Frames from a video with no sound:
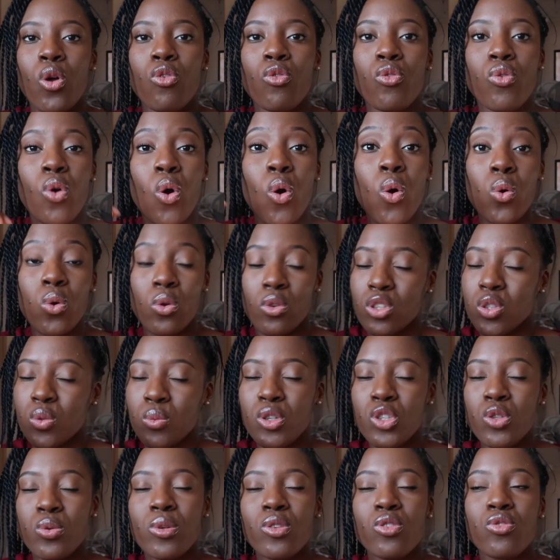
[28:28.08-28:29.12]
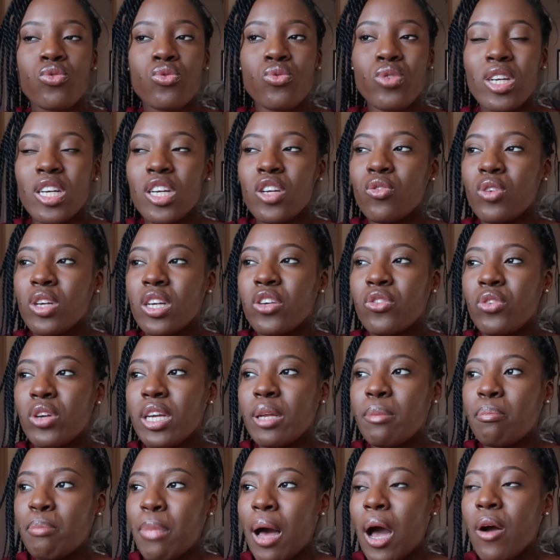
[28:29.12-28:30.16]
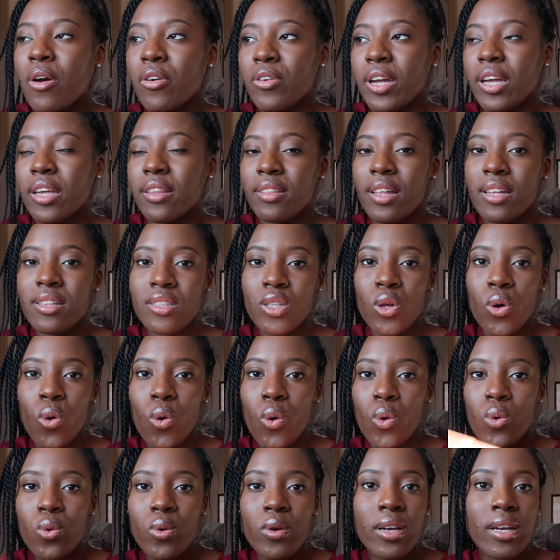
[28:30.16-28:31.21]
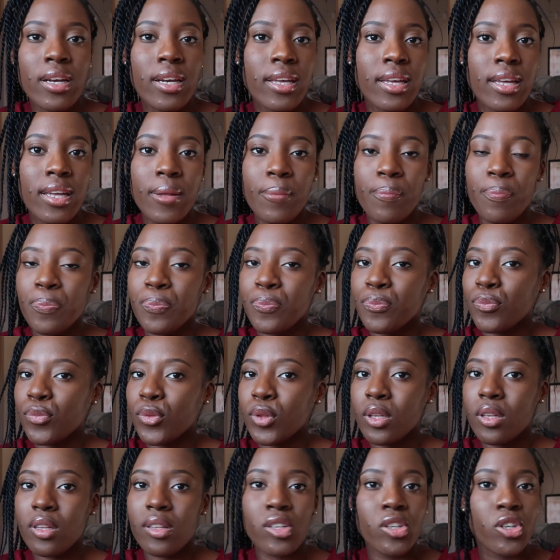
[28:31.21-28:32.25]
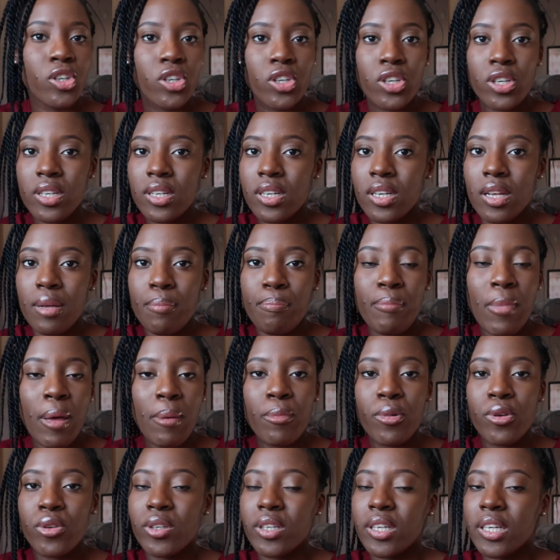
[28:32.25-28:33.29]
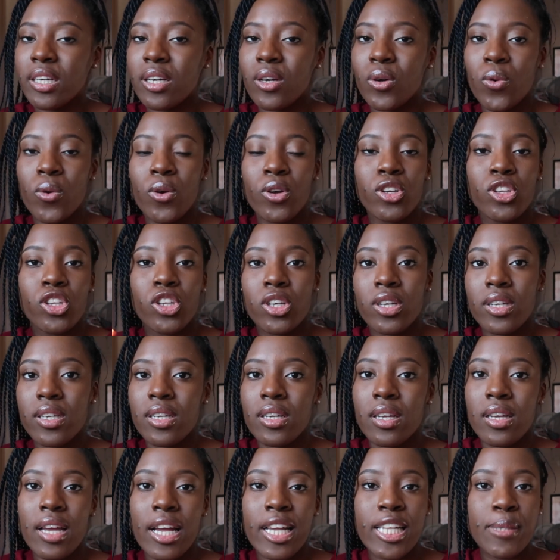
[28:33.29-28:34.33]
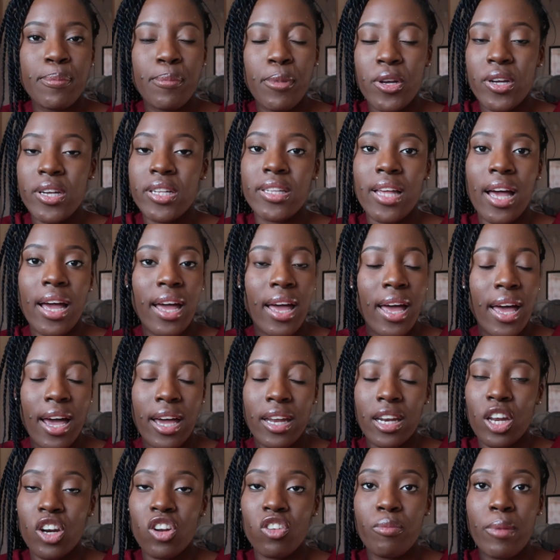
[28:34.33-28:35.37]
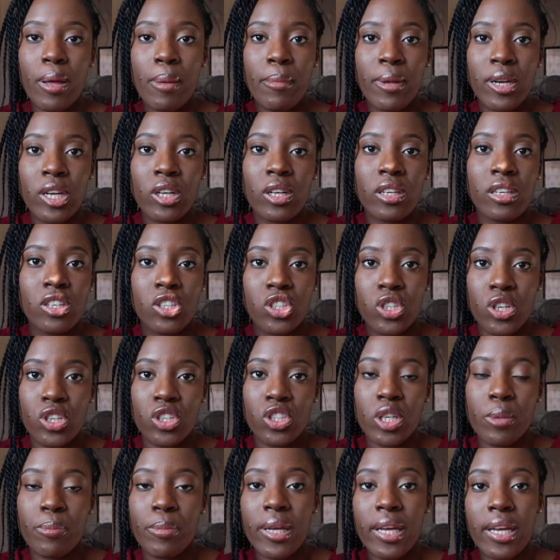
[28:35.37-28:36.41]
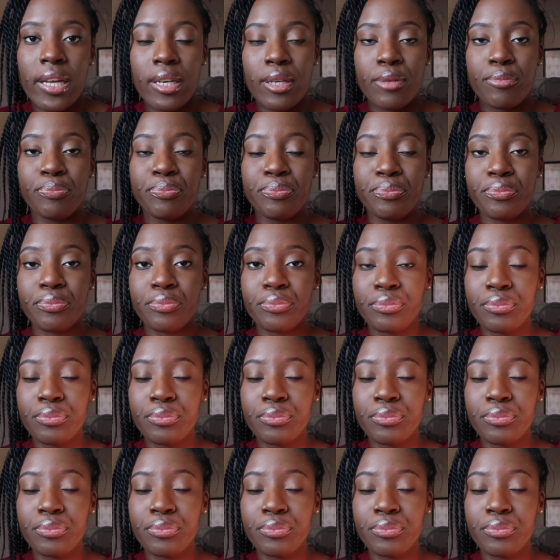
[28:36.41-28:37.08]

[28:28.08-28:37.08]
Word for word: roles which was really really really empowering and that's the only good memory or good experience I had out of my medical internship in